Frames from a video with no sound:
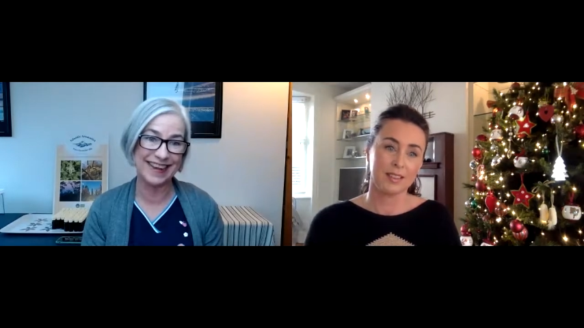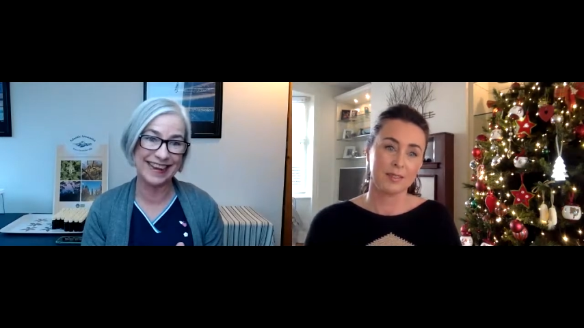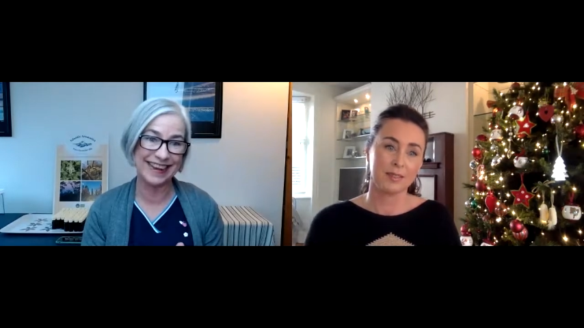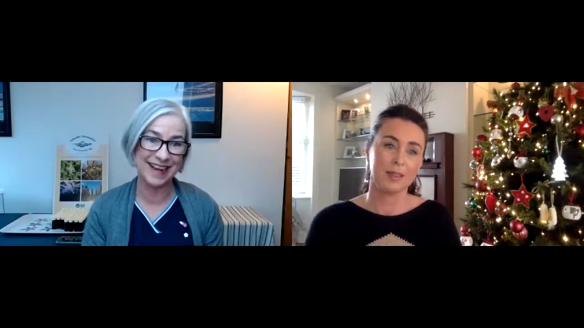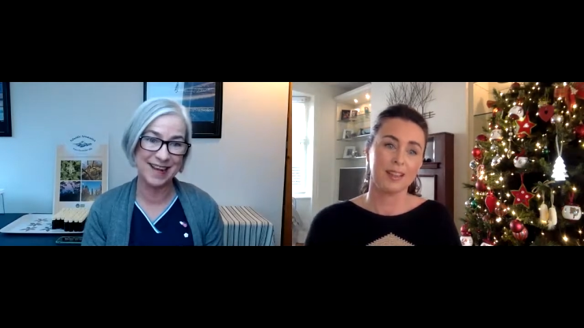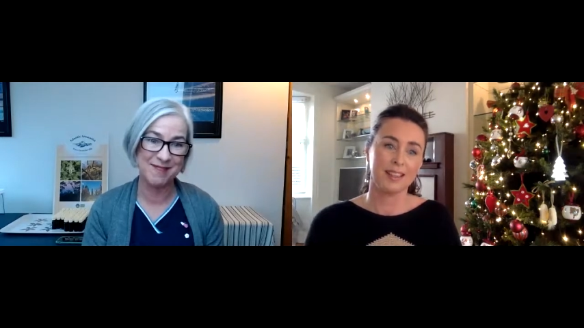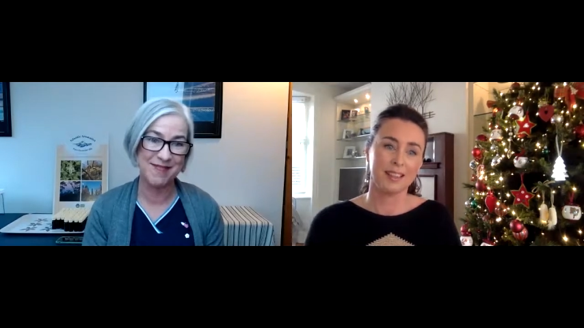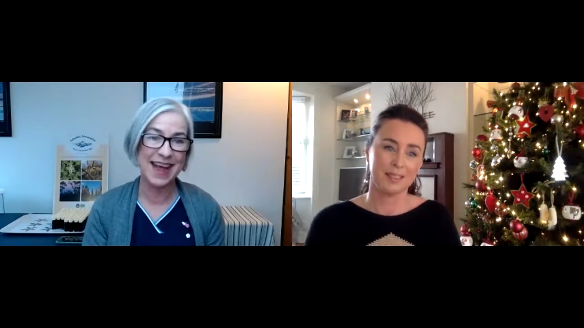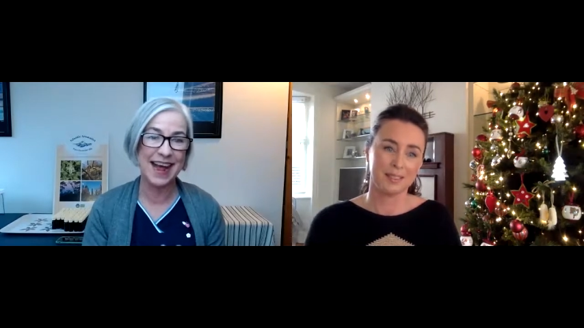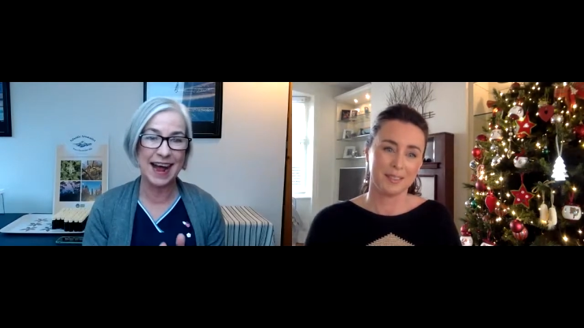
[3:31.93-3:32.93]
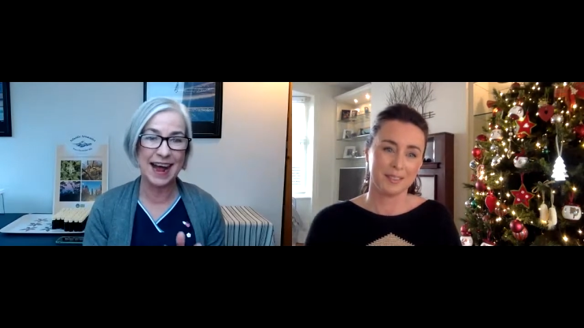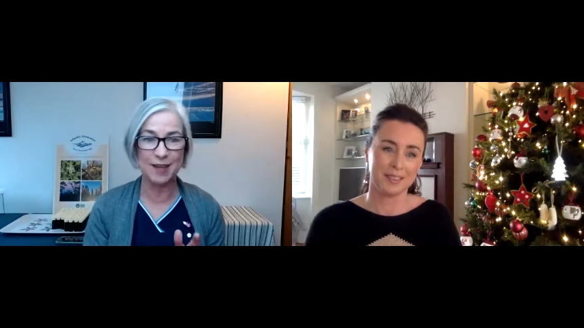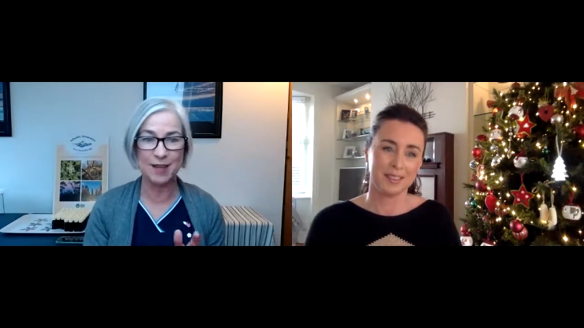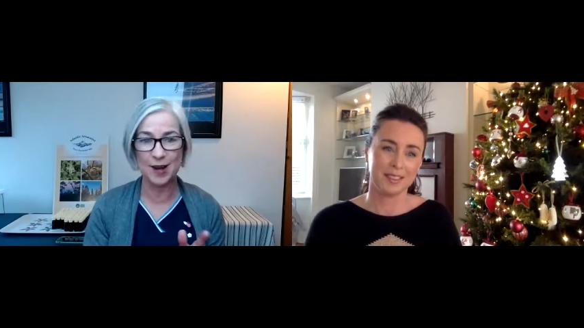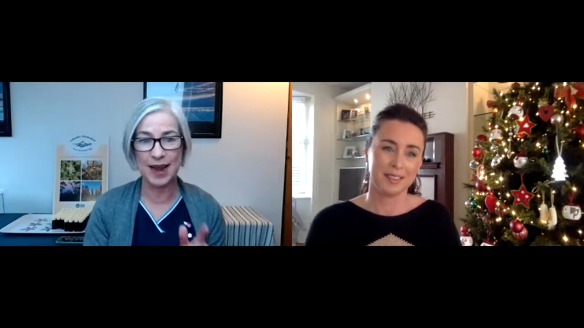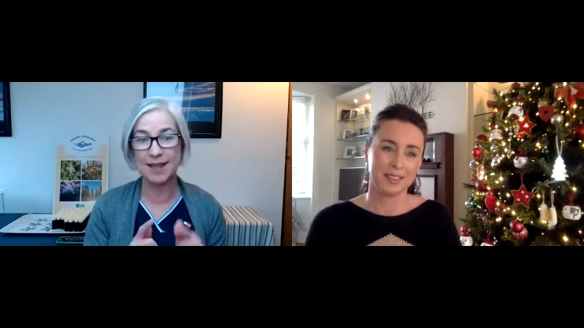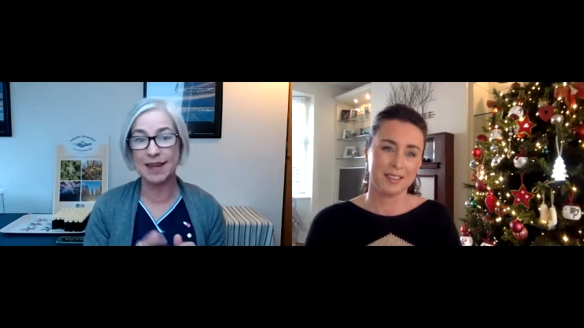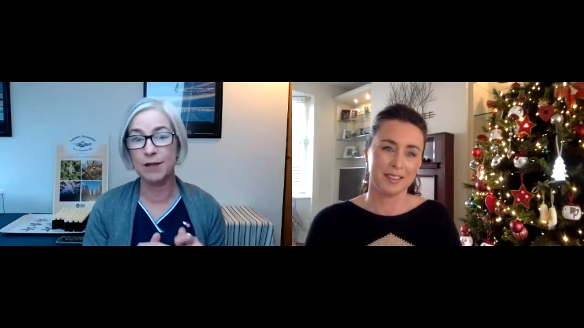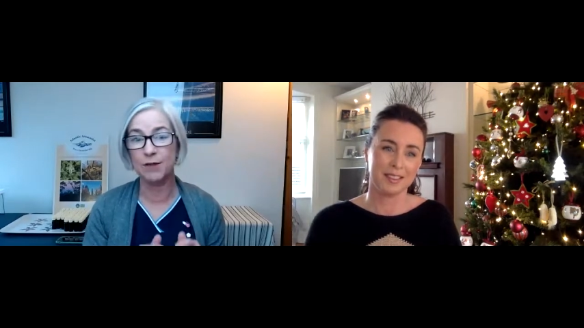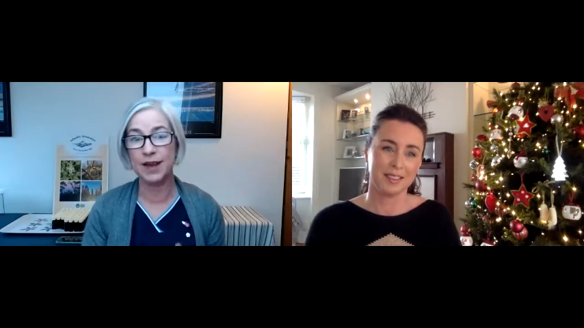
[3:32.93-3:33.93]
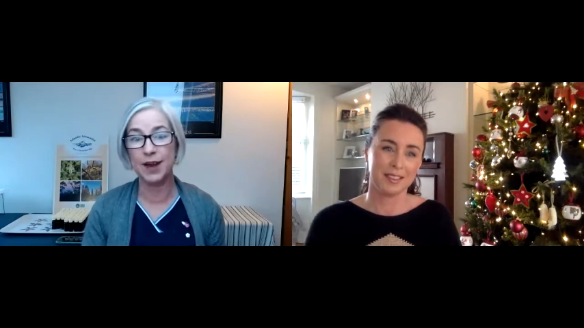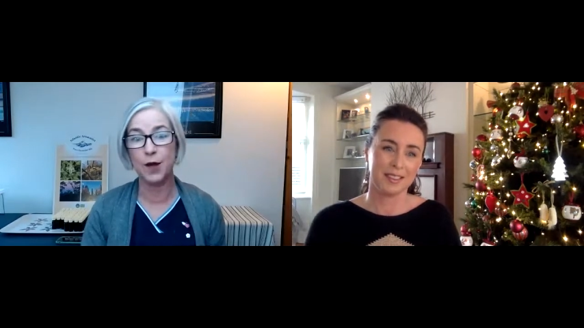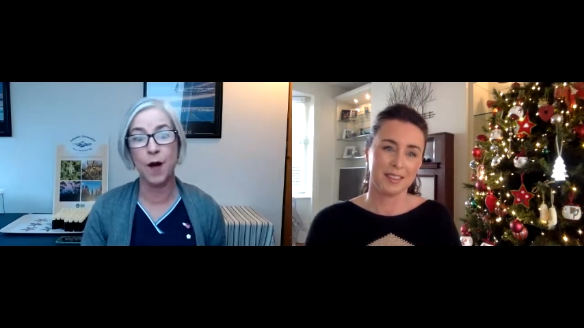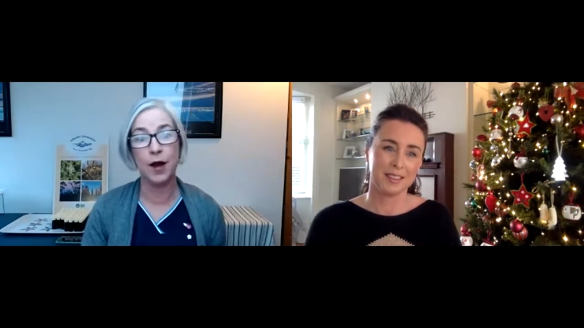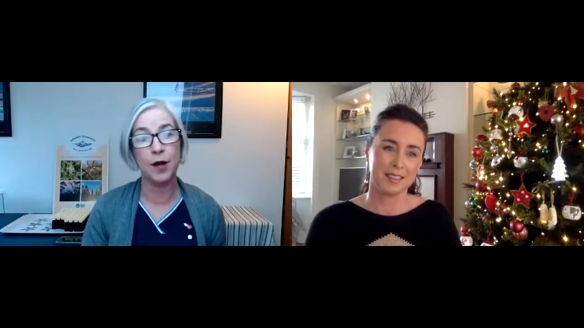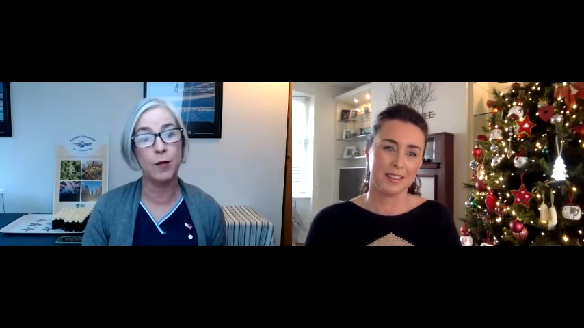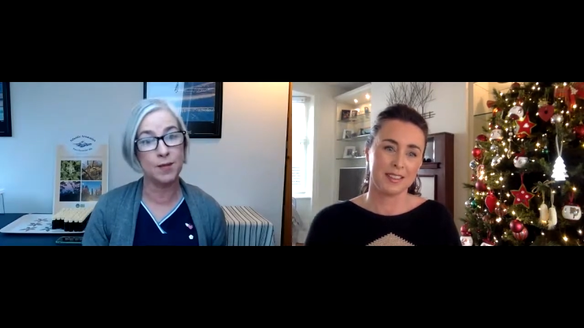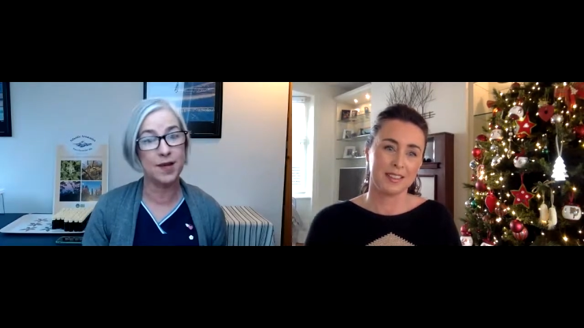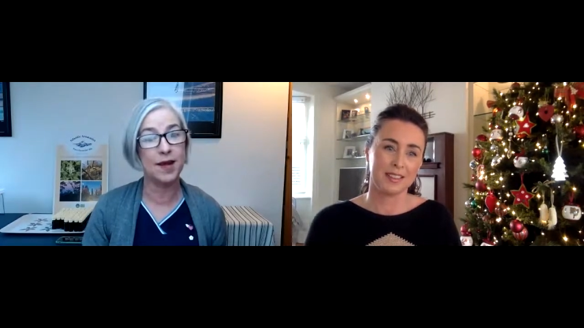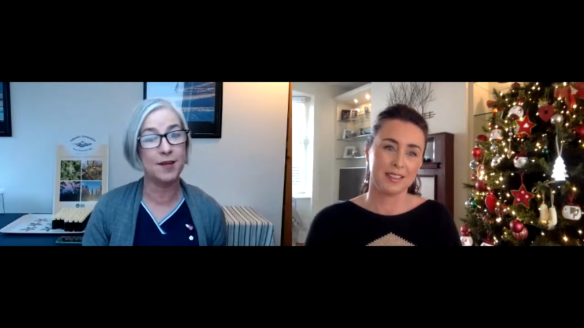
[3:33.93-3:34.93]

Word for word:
Speaker 1: Um, and there's a nice little video on our website